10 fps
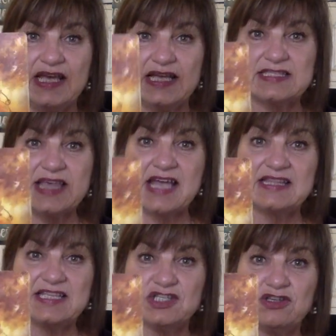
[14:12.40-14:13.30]
It's
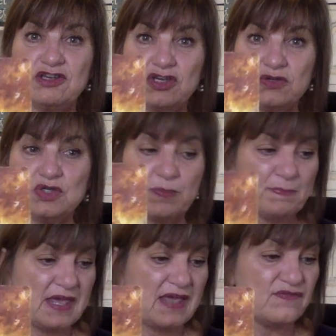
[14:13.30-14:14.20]
like this huge
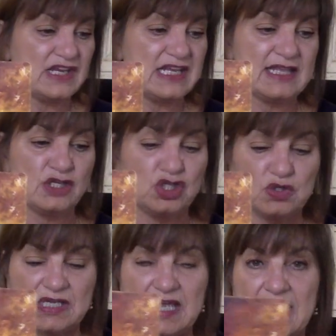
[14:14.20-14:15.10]
epiphany that
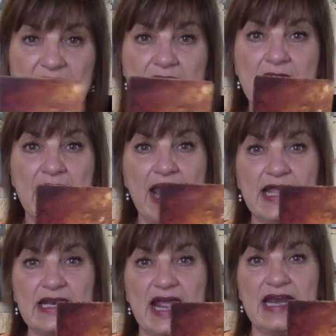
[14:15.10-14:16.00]
you get,
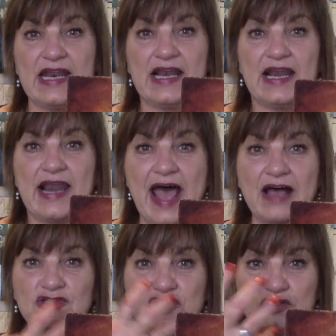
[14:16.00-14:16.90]
and it
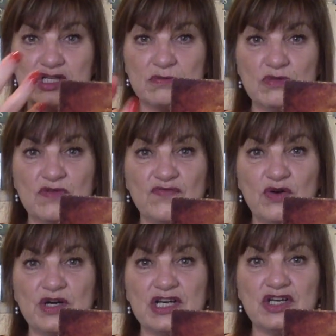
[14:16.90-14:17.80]
allows you to move
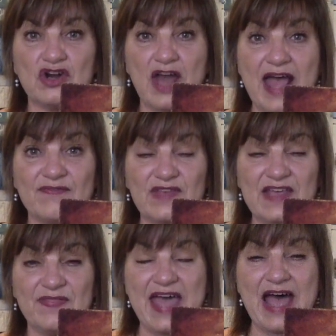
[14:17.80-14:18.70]
forward in your life
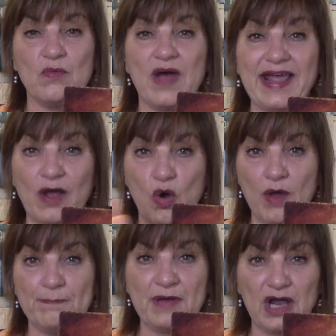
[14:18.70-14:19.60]
in that way,
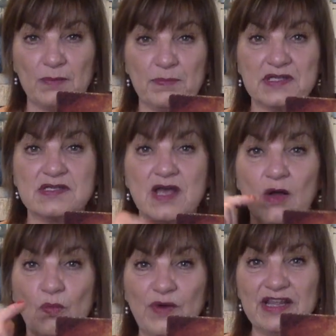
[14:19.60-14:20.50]
on purpose,
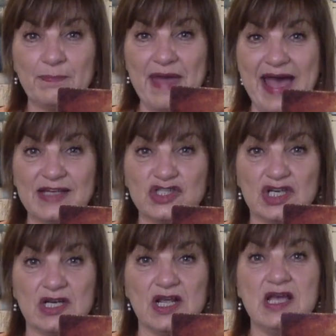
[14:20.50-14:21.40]
with
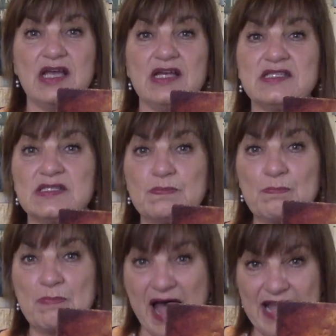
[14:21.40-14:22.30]
passion,
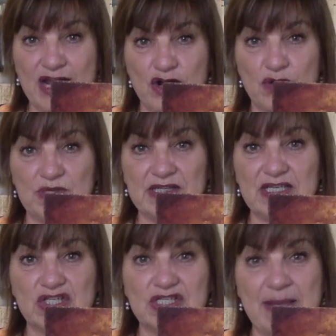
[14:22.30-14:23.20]
inspired with
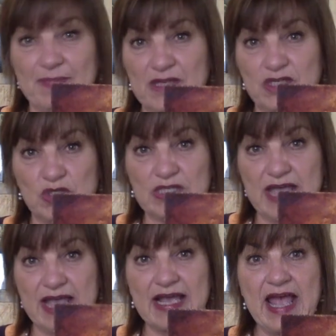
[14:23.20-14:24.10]
each step that you
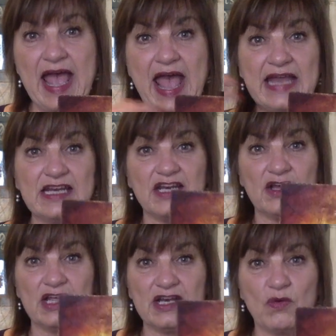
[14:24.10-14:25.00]
take, and
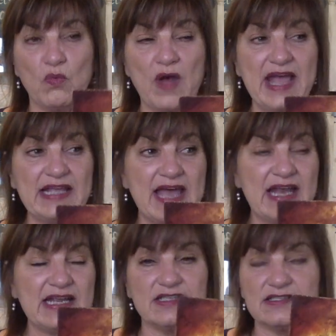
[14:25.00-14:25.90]
in a way
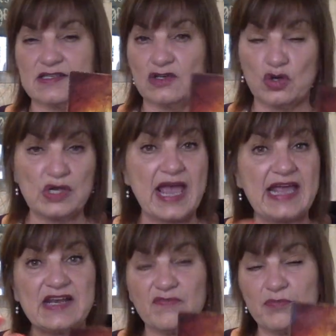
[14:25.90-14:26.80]
that is
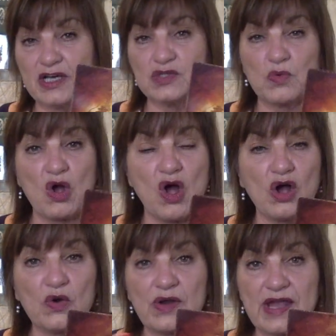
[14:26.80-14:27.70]
creative, because we're
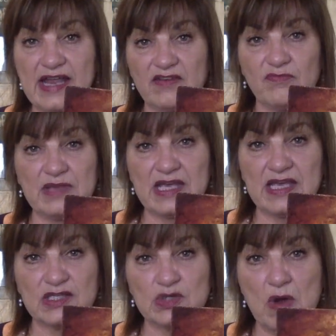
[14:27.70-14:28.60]
all creative
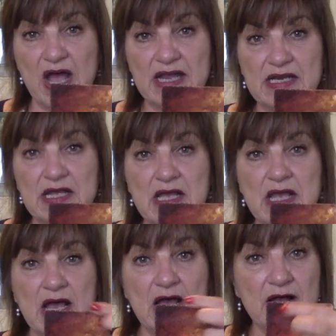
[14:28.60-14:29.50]
beings, right?
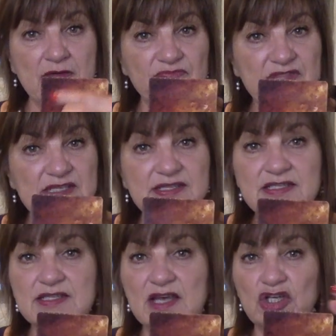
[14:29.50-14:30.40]
This
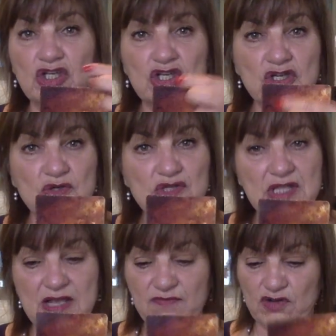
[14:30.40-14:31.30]
is a huge
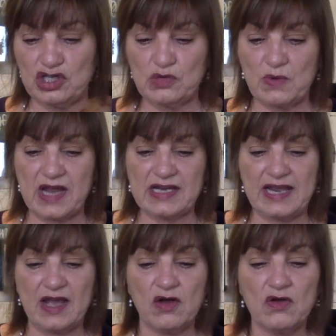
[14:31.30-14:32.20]
thing for you right
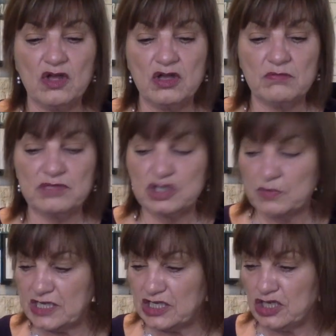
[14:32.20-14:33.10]
now
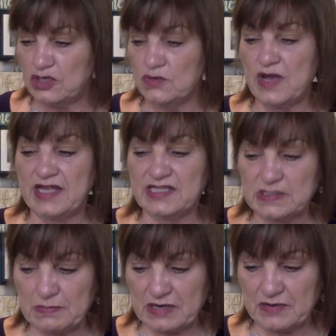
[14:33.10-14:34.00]
between you and
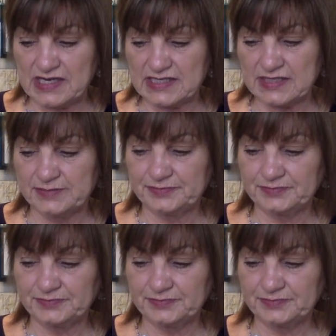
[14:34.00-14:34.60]
spirit.